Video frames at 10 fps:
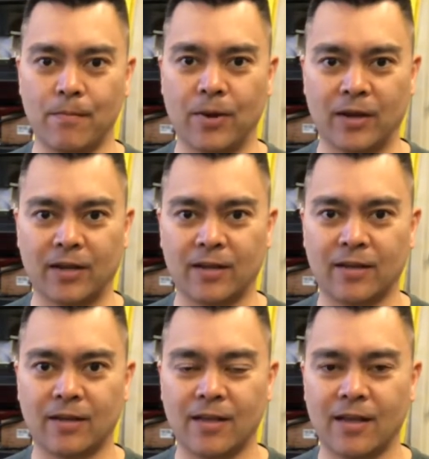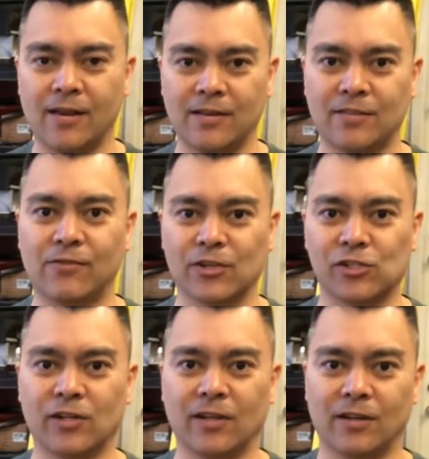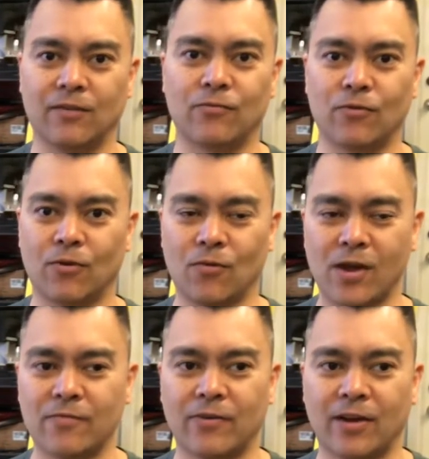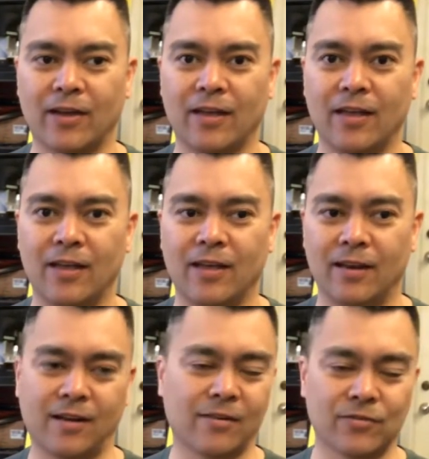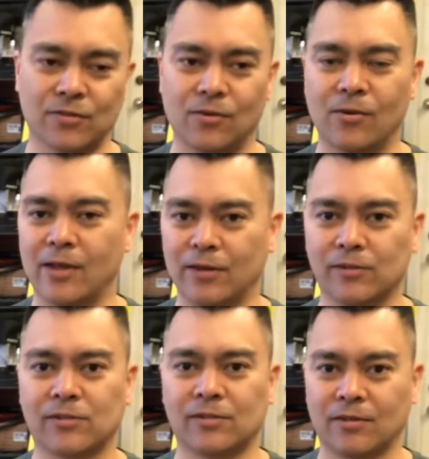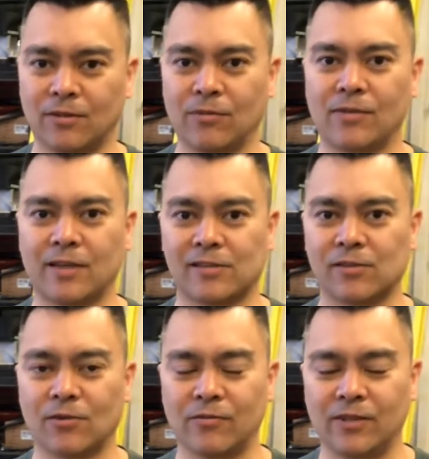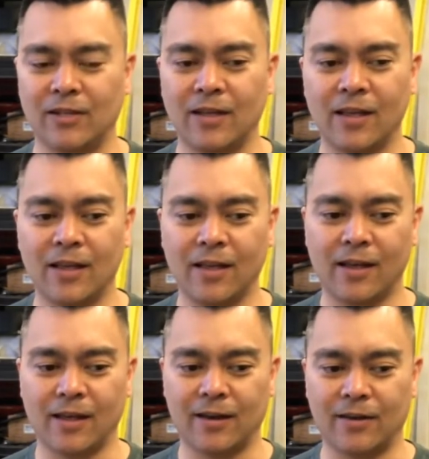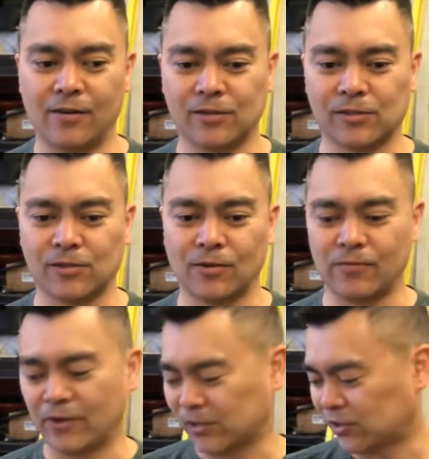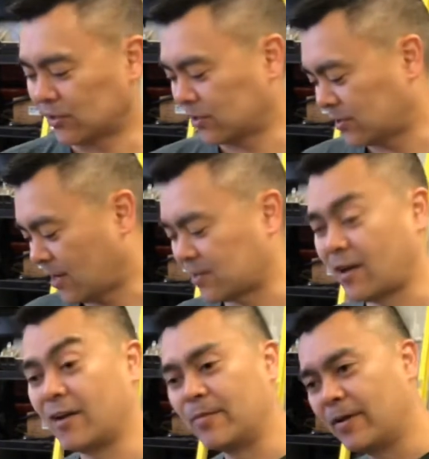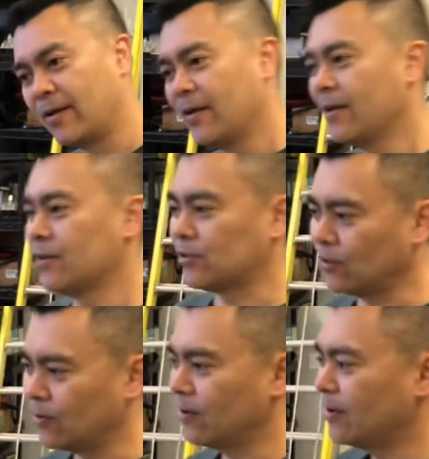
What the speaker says: puck, and it's functioning for Wi-Fi, and it covers the whole house, 3,000 square feet, and it also functions as a hub. So